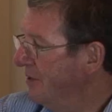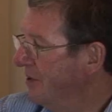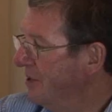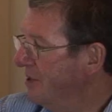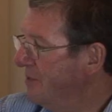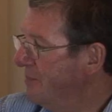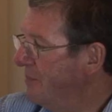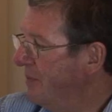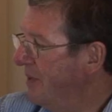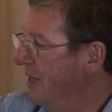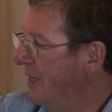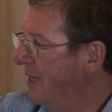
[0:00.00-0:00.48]
The
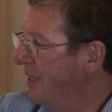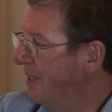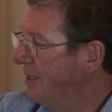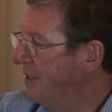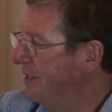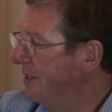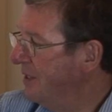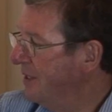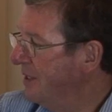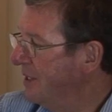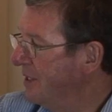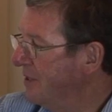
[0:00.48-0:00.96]

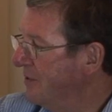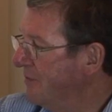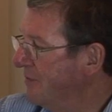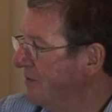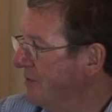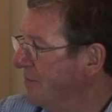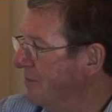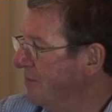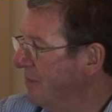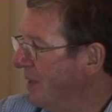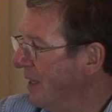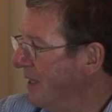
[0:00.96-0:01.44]
spread is
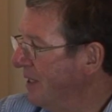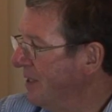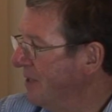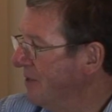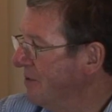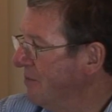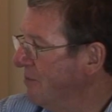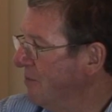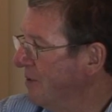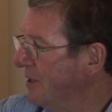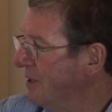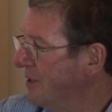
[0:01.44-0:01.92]
from
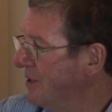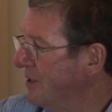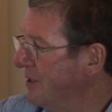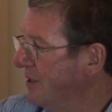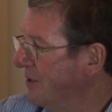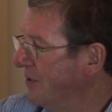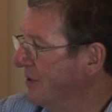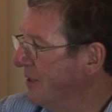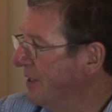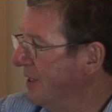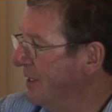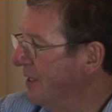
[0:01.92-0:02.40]
-1
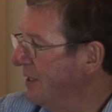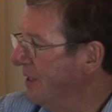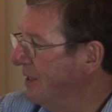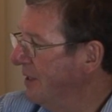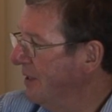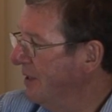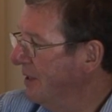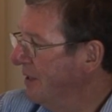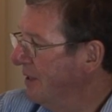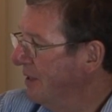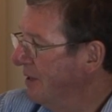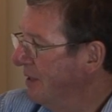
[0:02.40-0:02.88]
degree
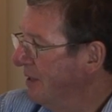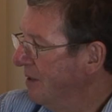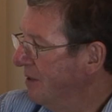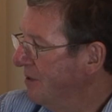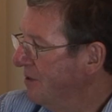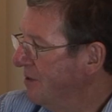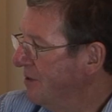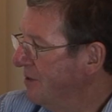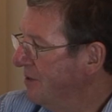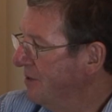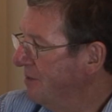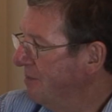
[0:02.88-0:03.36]

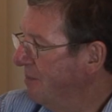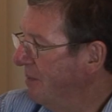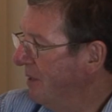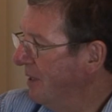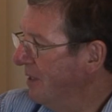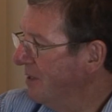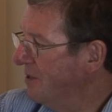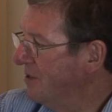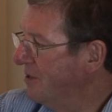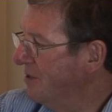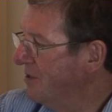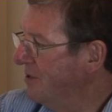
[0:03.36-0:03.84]
to
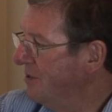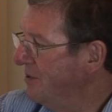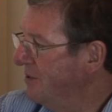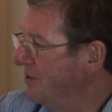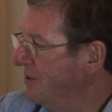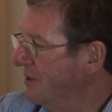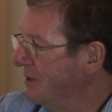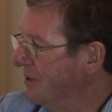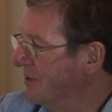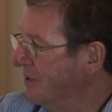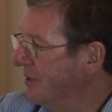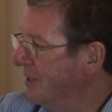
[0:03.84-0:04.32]
+2
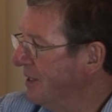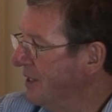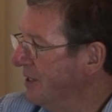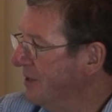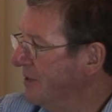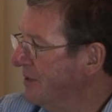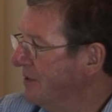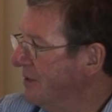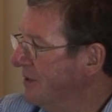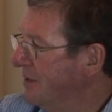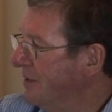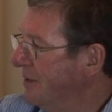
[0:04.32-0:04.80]

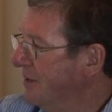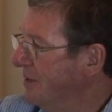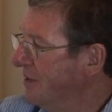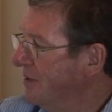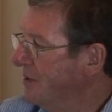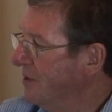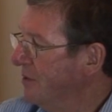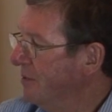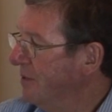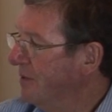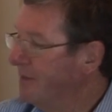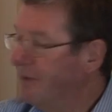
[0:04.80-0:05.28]
degrees,
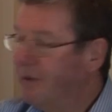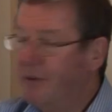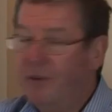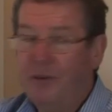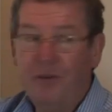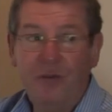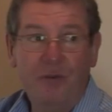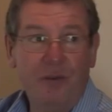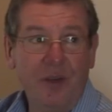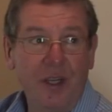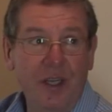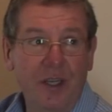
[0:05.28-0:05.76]
so we have a
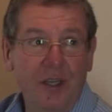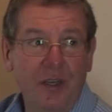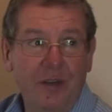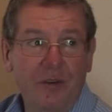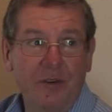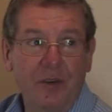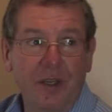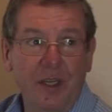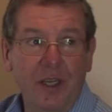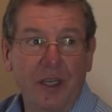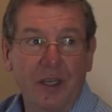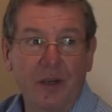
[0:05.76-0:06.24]

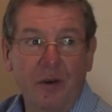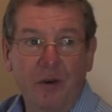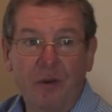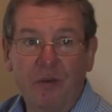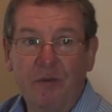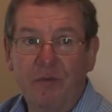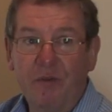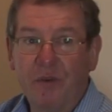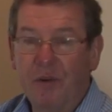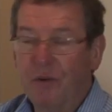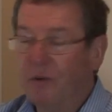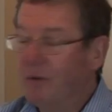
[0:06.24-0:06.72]
3-degree
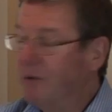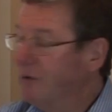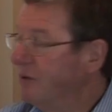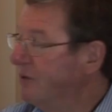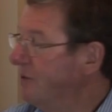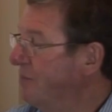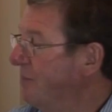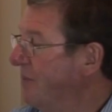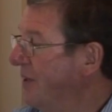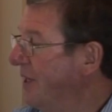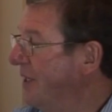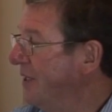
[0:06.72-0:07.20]
overall
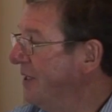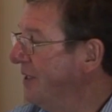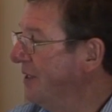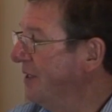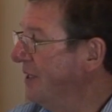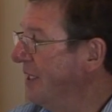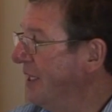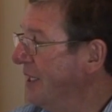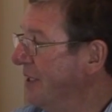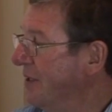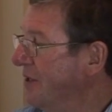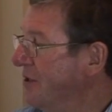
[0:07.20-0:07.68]
spread
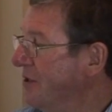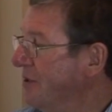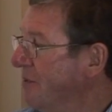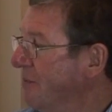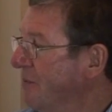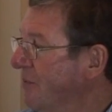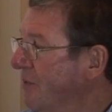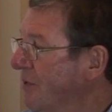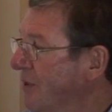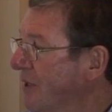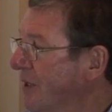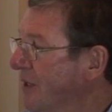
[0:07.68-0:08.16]
in the
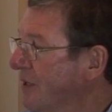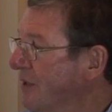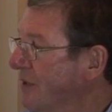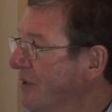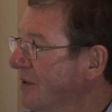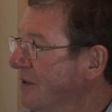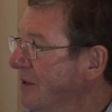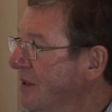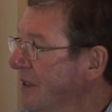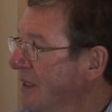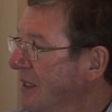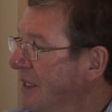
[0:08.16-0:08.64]
ignition
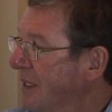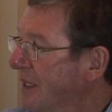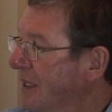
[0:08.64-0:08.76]
points.